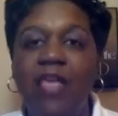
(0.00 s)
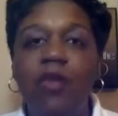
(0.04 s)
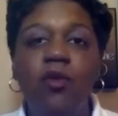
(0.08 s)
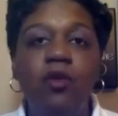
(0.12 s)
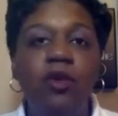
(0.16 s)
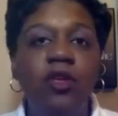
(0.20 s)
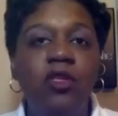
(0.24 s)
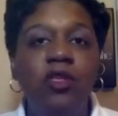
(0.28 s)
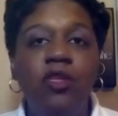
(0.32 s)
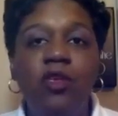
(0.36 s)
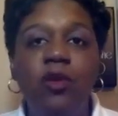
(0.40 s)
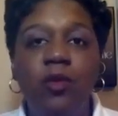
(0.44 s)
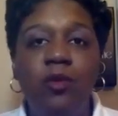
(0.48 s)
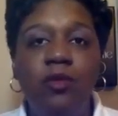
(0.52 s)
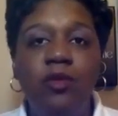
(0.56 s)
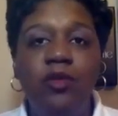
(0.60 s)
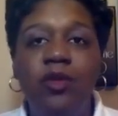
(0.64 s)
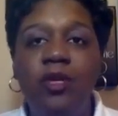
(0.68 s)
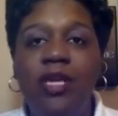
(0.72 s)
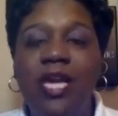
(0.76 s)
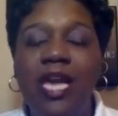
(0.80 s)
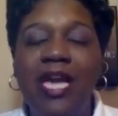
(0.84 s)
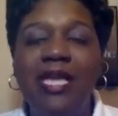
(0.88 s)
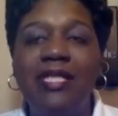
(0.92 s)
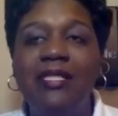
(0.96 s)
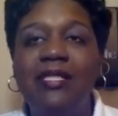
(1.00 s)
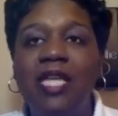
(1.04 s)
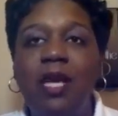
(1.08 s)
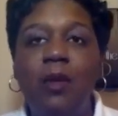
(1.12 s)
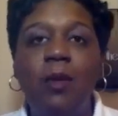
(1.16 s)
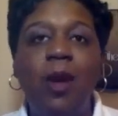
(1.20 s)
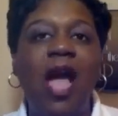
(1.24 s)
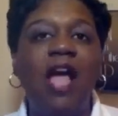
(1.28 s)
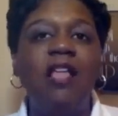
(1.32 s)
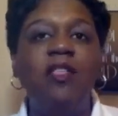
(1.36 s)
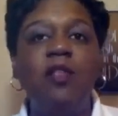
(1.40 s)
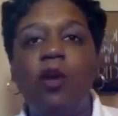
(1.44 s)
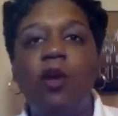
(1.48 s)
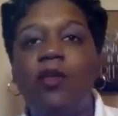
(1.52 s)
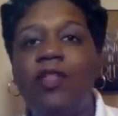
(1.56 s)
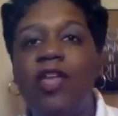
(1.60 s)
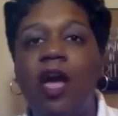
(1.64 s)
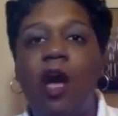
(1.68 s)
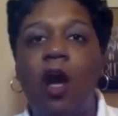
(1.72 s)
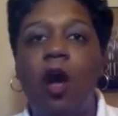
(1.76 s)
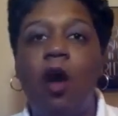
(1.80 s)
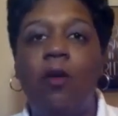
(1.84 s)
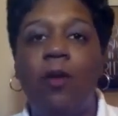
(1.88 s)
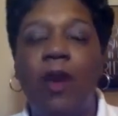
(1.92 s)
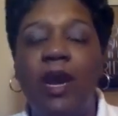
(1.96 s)
You, you, you can't say, well, I know that
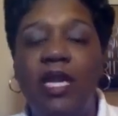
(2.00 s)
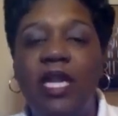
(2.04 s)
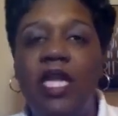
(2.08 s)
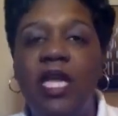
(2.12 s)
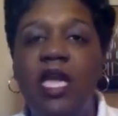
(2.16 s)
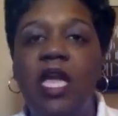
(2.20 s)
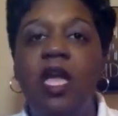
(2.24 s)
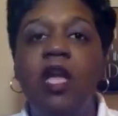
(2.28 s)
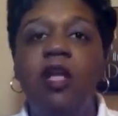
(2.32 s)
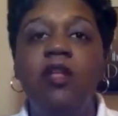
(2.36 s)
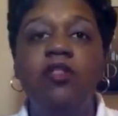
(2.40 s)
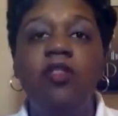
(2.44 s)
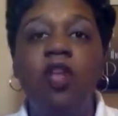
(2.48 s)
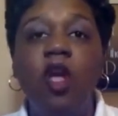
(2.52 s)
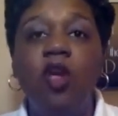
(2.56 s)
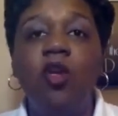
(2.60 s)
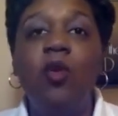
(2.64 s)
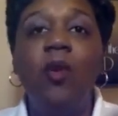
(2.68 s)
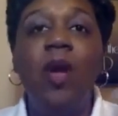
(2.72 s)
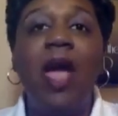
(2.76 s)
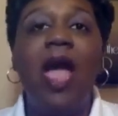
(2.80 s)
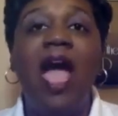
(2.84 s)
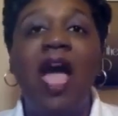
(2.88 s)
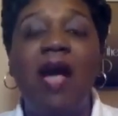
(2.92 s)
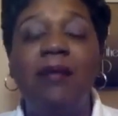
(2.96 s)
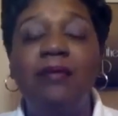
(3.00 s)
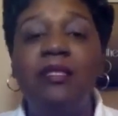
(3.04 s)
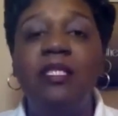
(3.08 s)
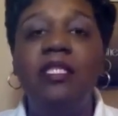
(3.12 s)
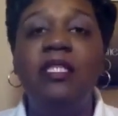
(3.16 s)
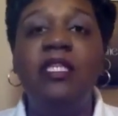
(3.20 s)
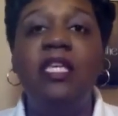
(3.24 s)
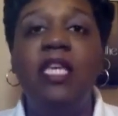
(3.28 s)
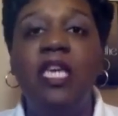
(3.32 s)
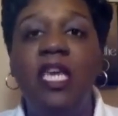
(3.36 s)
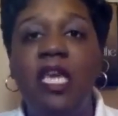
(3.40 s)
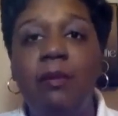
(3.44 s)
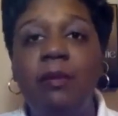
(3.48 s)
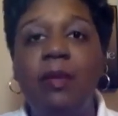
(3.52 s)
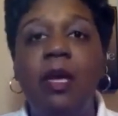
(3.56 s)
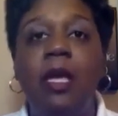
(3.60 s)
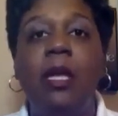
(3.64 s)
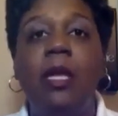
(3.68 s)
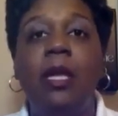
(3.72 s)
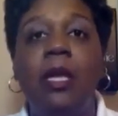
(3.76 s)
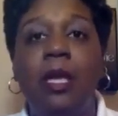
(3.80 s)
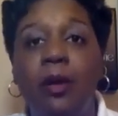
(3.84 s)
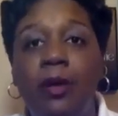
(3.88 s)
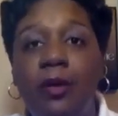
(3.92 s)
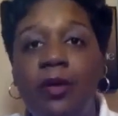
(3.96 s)
already. No, you have to keep
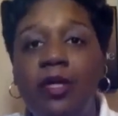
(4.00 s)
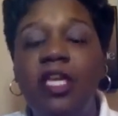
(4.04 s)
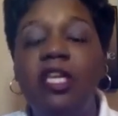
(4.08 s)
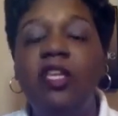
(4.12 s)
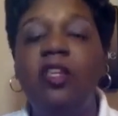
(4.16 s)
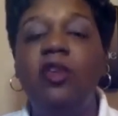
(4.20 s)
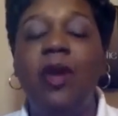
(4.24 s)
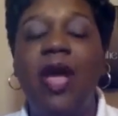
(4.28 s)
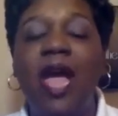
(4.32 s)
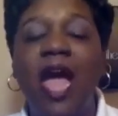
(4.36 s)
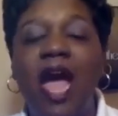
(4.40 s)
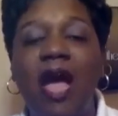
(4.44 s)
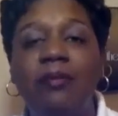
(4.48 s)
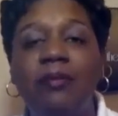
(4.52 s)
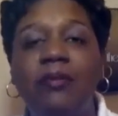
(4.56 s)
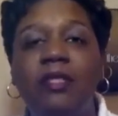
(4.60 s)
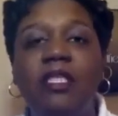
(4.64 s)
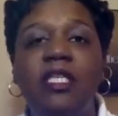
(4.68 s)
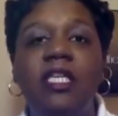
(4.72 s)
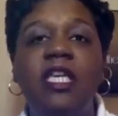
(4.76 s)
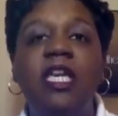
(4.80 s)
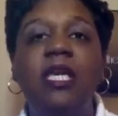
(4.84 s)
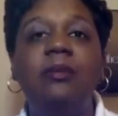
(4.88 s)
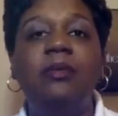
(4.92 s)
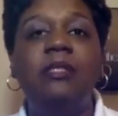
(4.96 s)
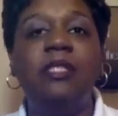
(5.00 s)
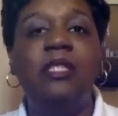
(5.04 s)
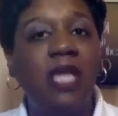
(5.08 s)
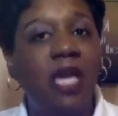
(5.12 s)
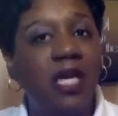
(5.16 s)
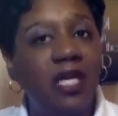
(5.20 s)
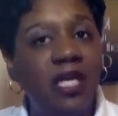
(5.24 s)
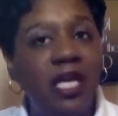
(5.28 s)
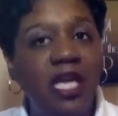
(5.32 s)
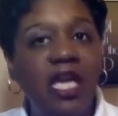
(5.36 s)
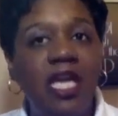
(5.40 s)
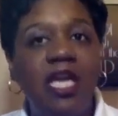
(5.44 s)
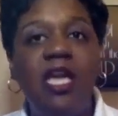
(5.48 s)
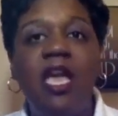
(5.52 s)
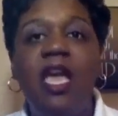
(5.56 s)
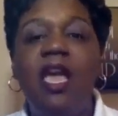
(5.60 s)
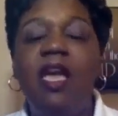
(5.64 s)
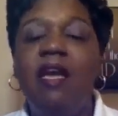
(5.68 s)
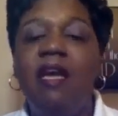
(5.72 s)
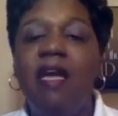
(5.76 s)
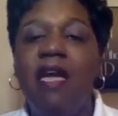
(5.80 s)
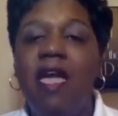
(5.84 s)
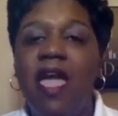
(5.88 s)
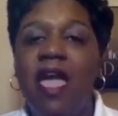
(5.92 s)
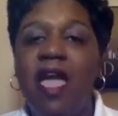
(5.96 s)
learning. You have to keep studying.
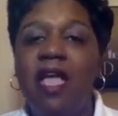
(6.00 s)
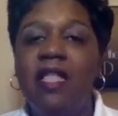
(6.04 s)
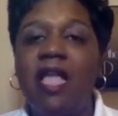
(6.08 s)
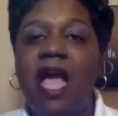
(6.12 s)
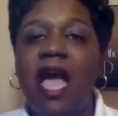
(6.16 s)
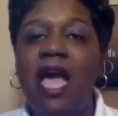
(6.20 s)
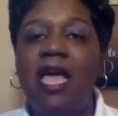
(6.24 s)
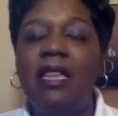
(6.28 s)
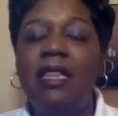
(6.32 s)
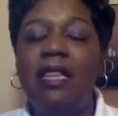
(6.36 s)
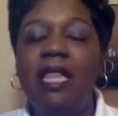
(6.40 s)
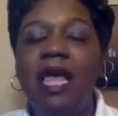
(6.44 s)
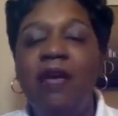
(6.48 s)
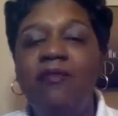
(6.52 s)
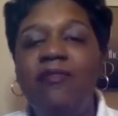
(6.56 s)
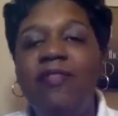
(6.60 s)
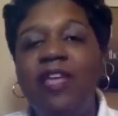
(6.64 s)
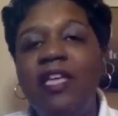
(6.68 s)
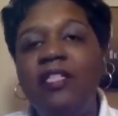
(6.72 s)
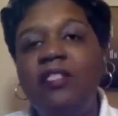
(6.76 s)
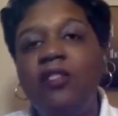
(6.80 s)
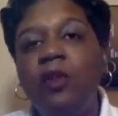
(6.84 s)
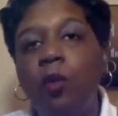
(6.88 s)
And I love that.